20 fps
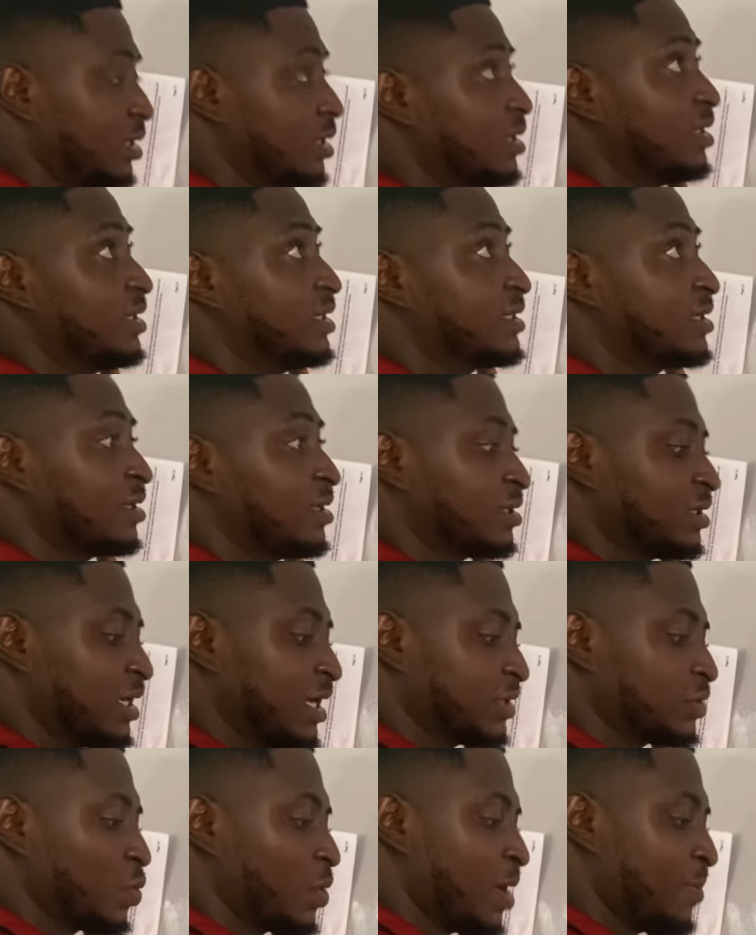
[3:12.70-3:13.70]
It is same thing
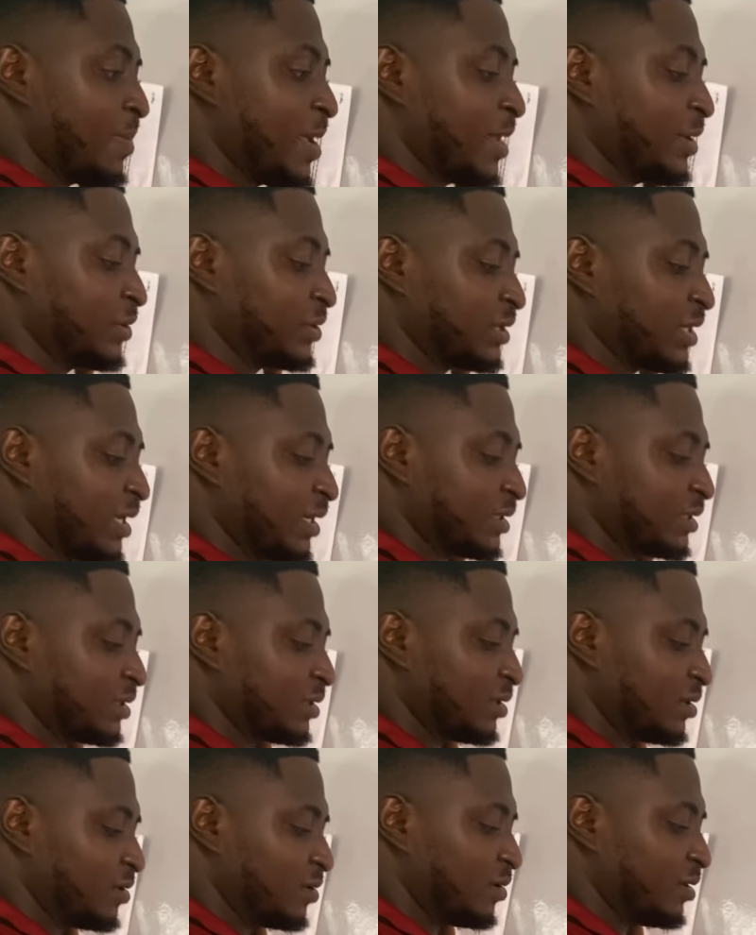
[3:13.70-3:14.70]
as 1 minus x
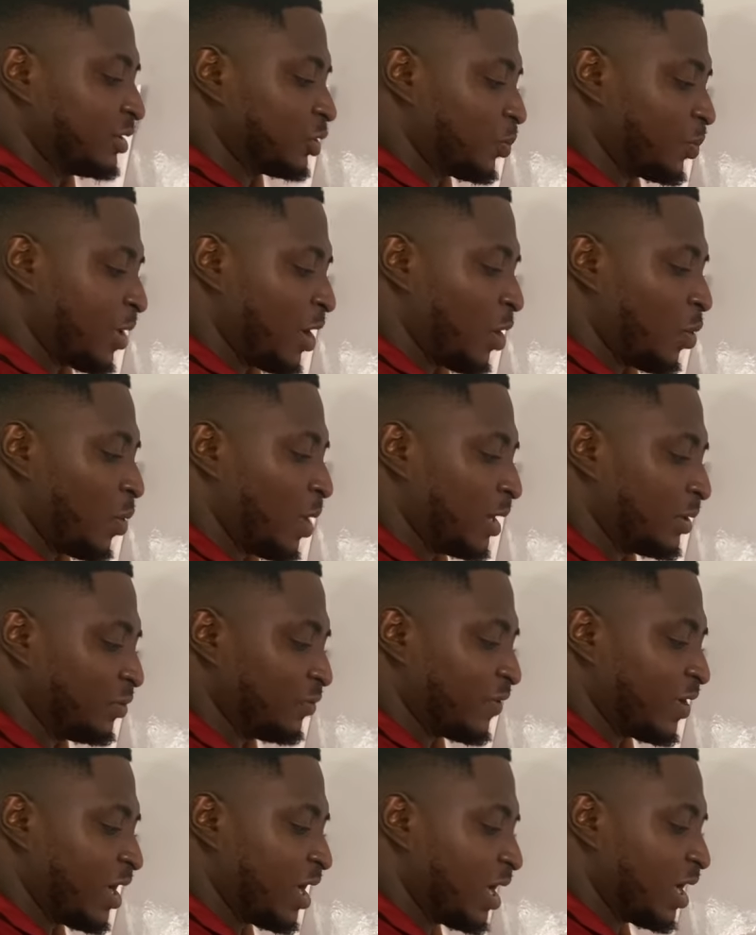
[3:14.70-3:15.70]
raised to power 1
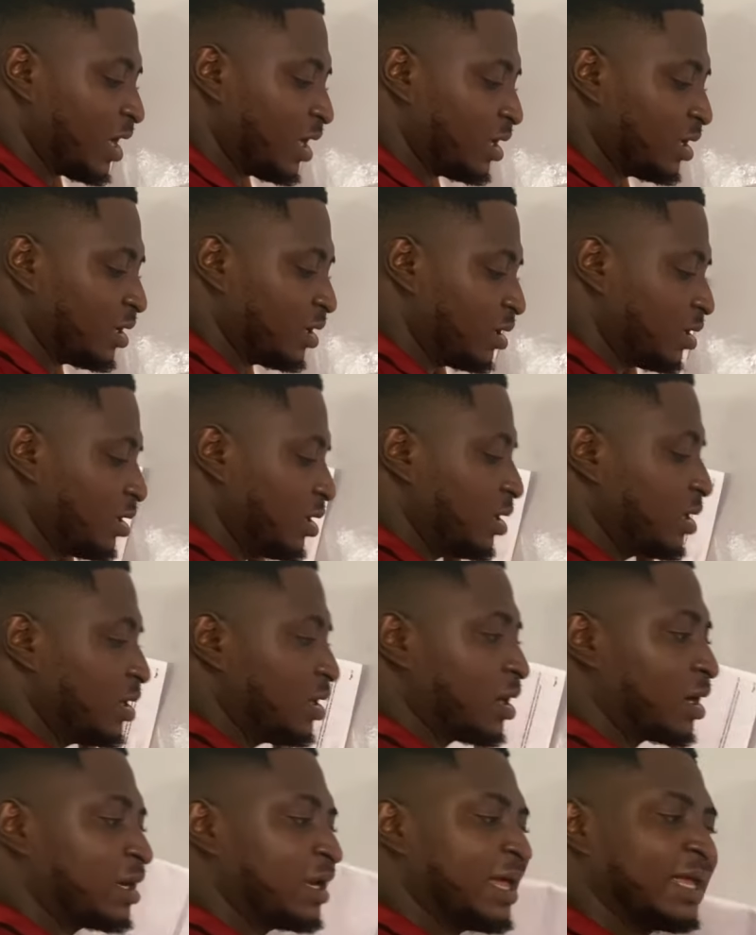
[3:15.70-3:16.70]
over
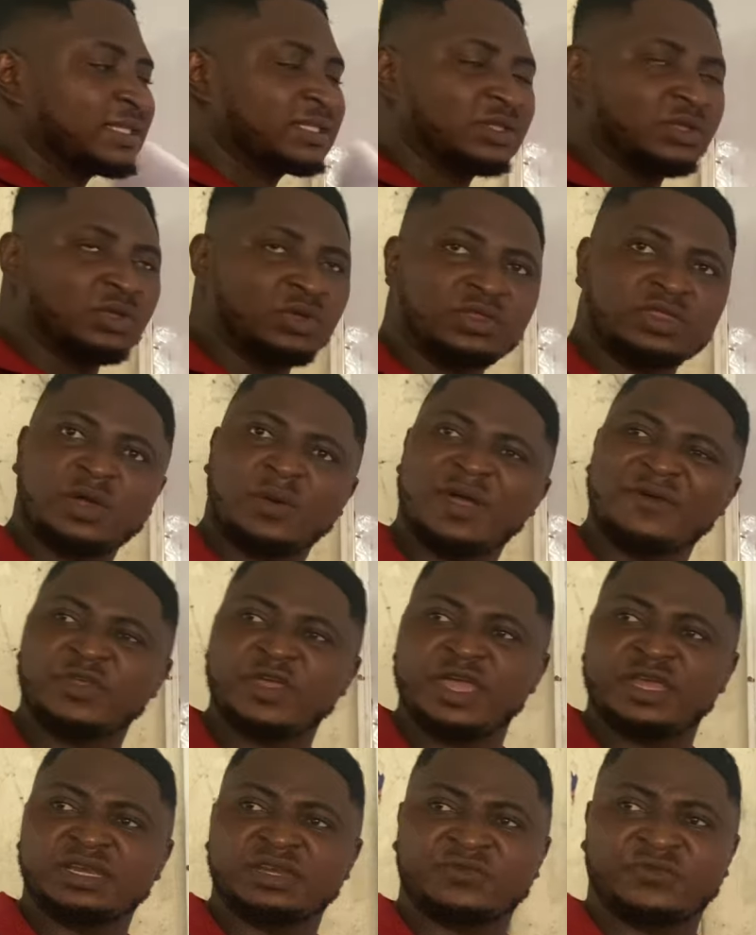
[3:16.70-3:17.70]
class. Note that we have not
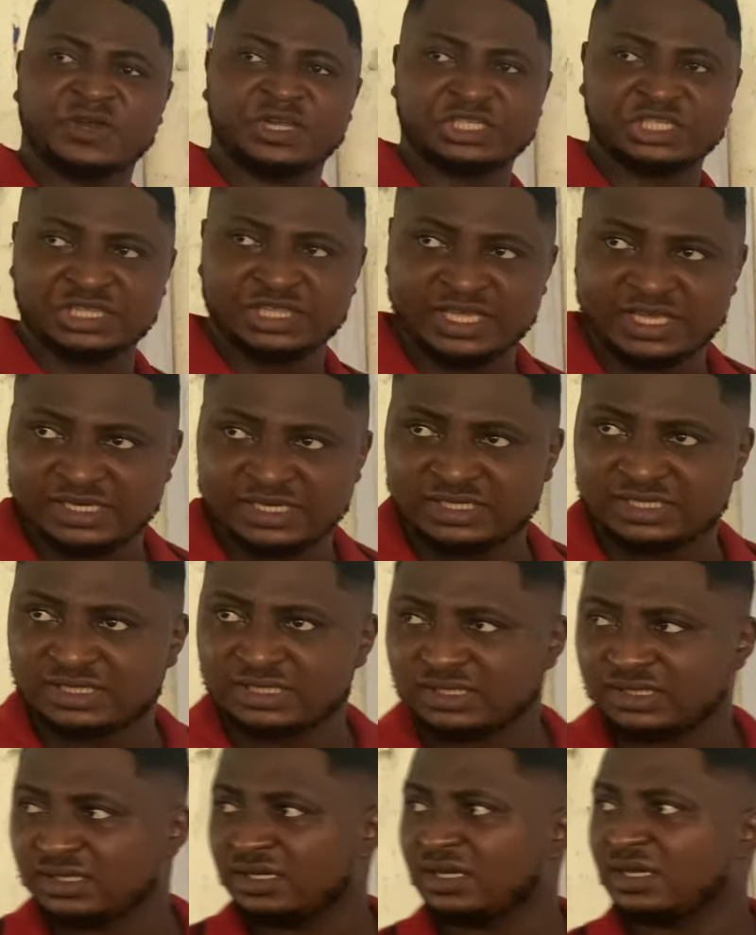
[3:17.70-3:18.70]
yet differentiated.
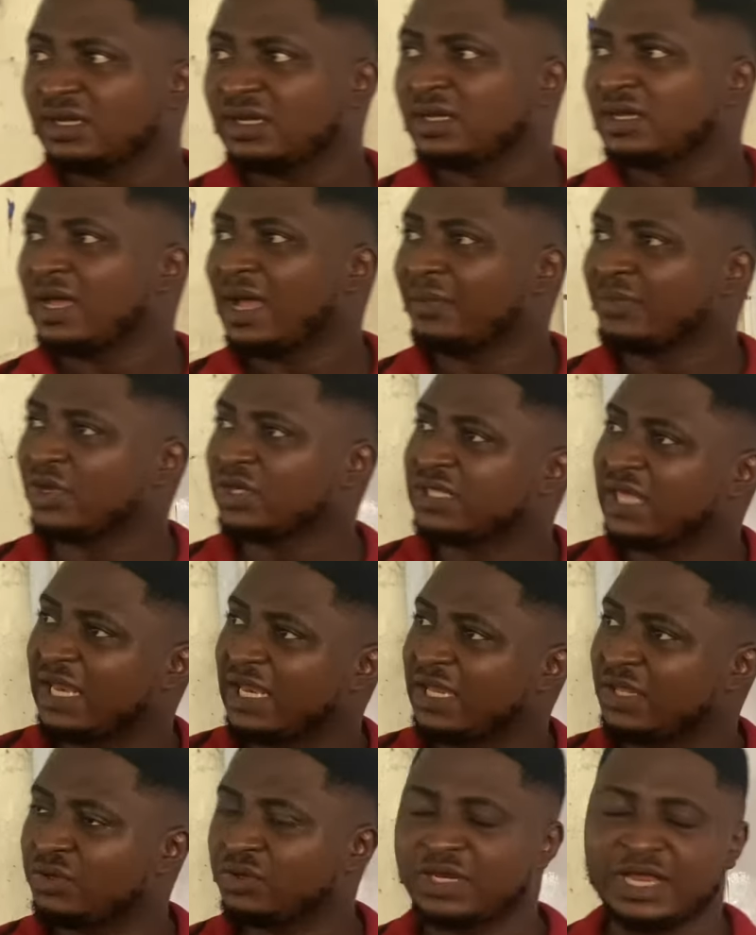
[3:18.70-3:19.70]
I'm just
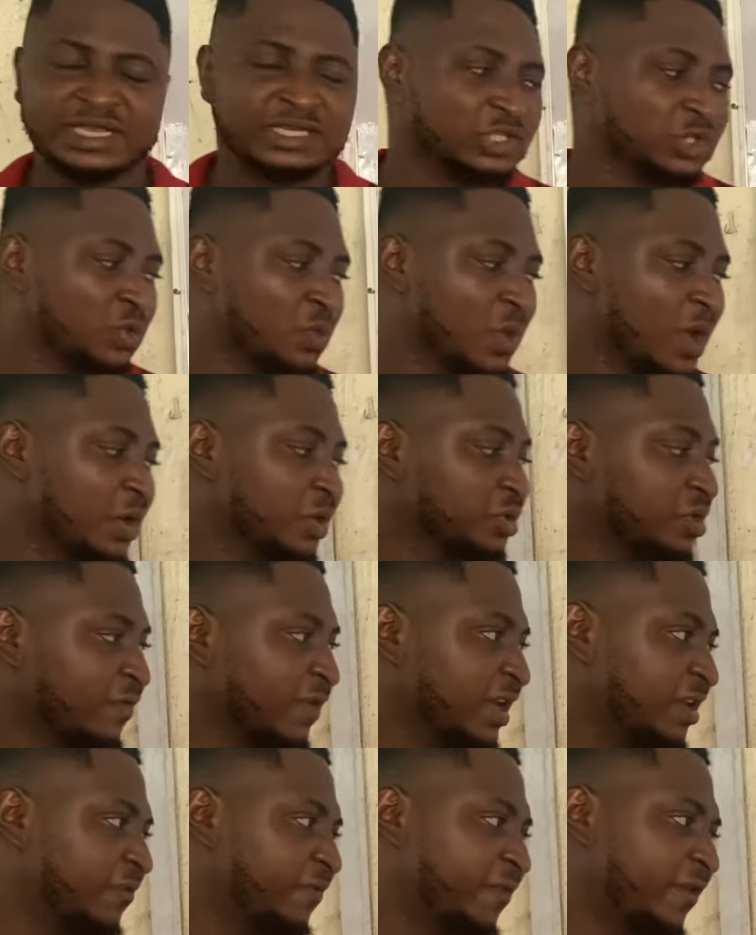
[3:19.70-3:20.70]
telling you that the square root of
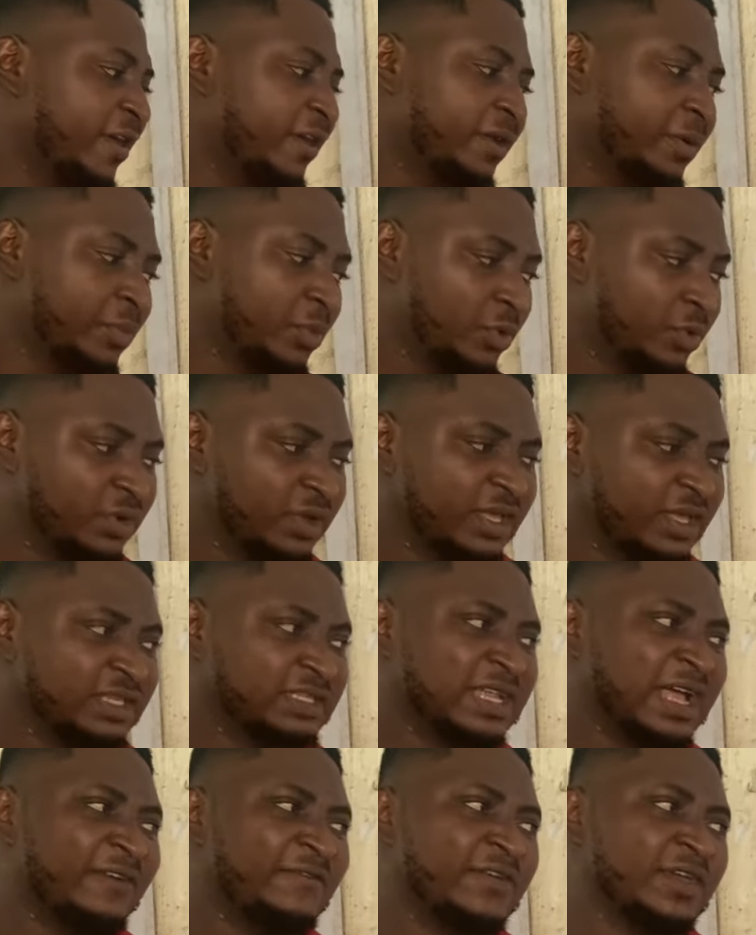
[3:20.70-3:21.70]
any variable is
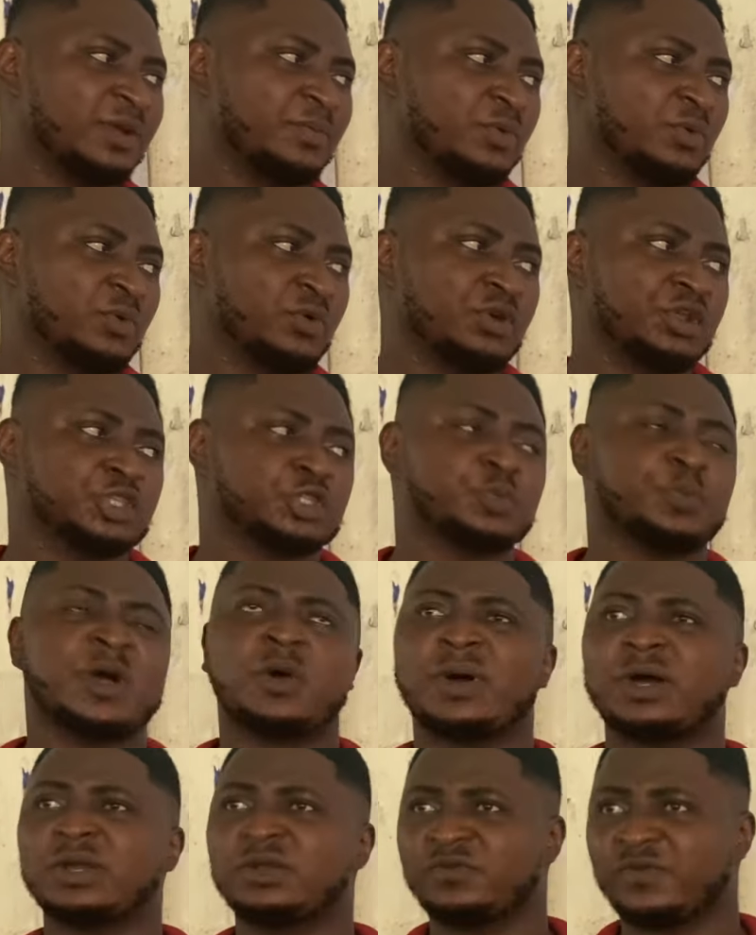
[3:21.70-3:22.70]
that variable raised to power
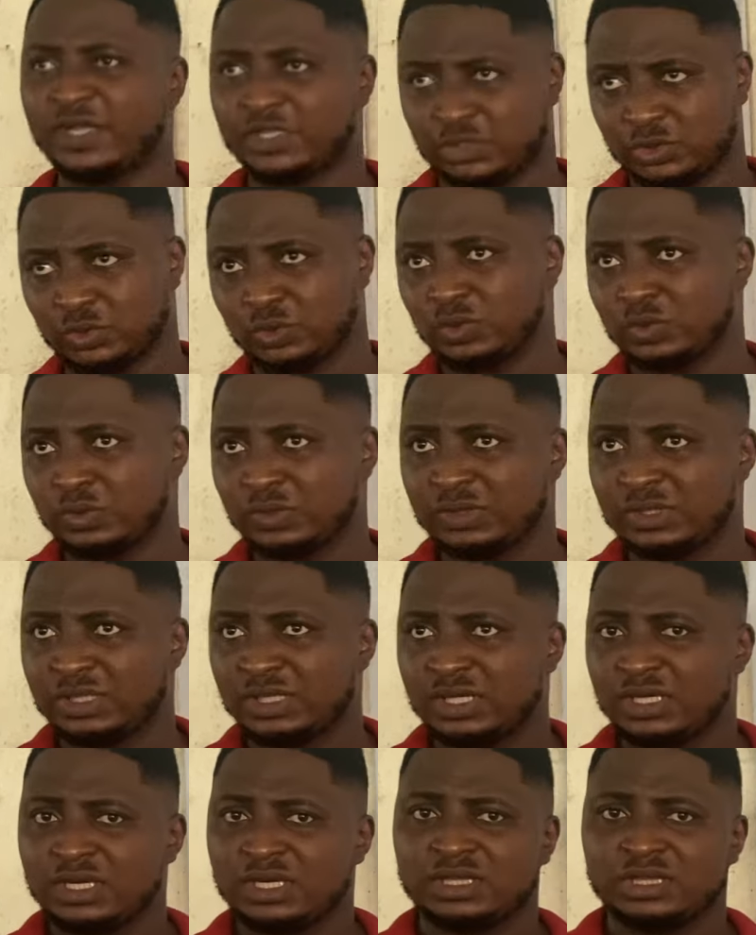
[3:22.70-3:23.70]
1 over 2.
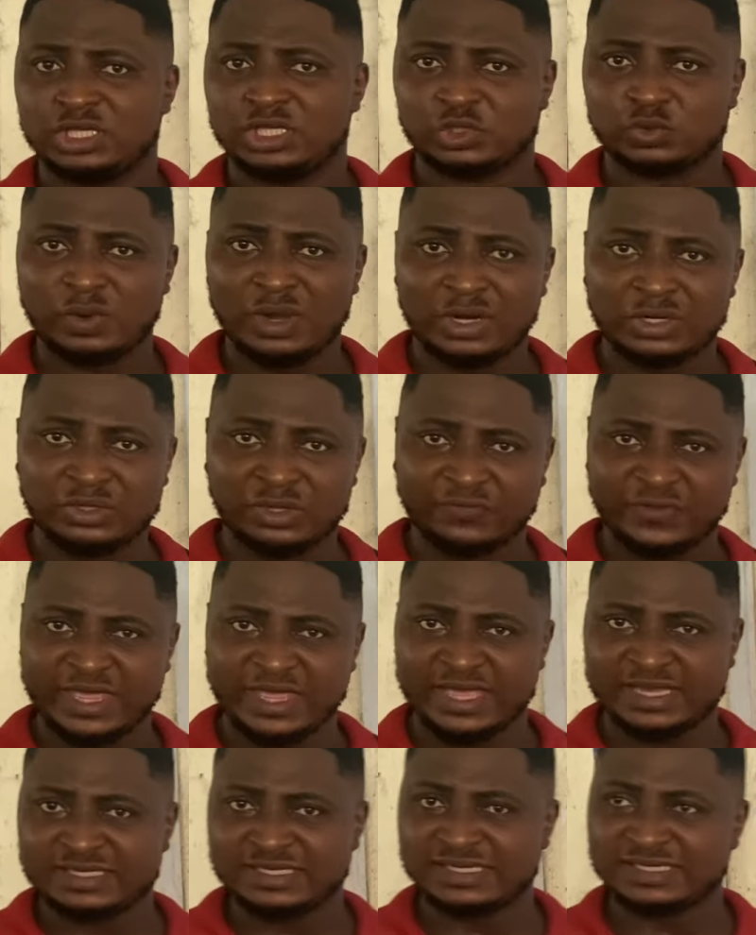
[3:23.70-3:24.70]
The square root of
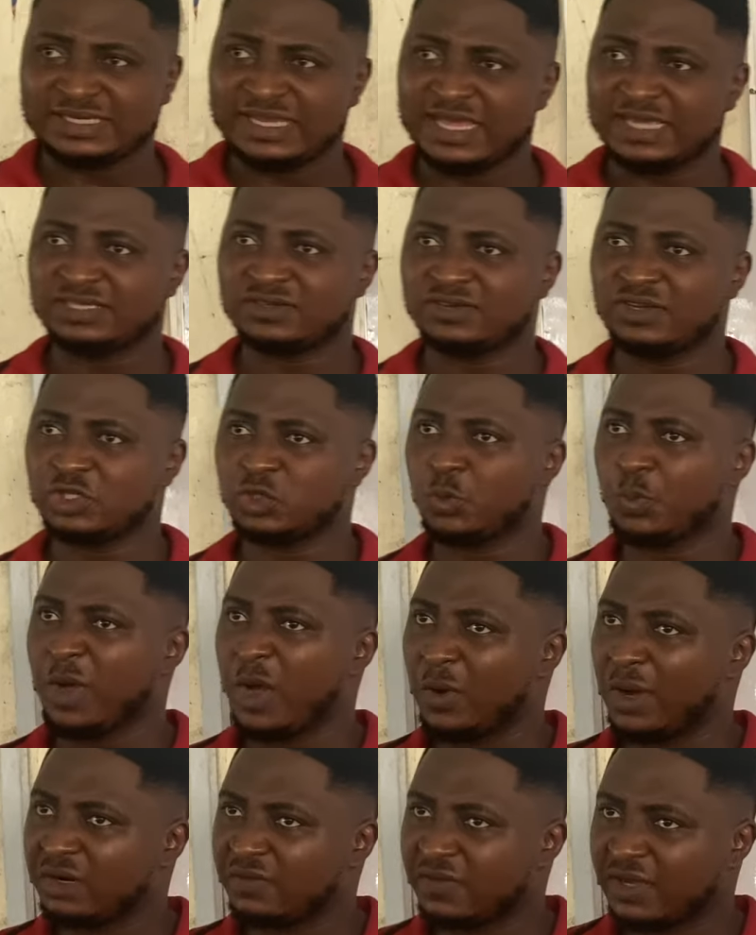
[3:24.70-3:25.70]
x is x raised to
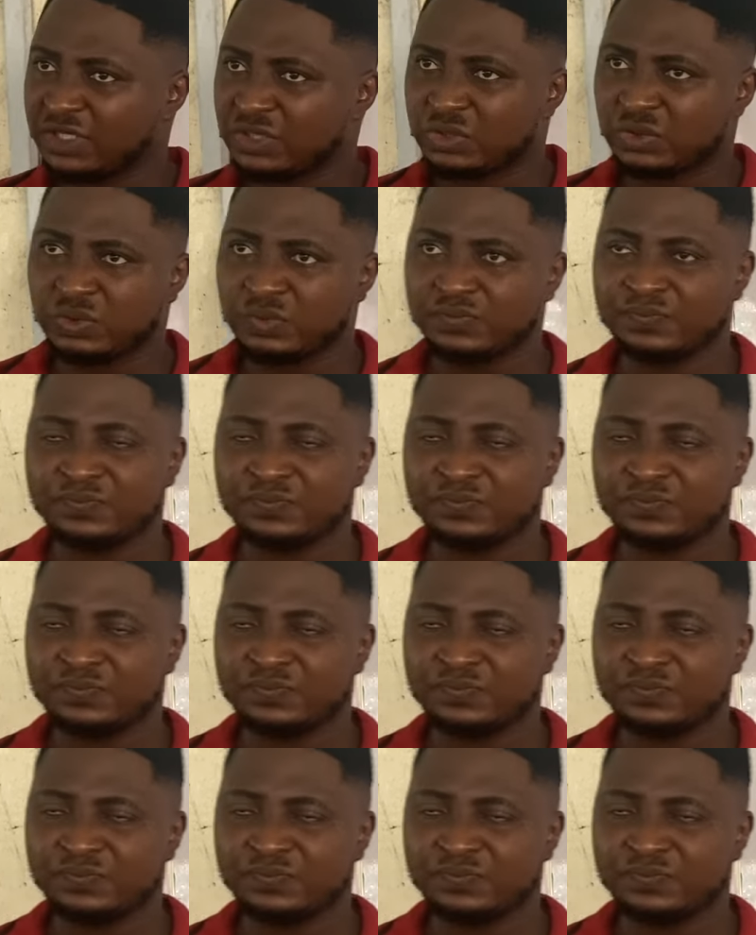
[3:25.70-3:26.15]
power 1 over 2.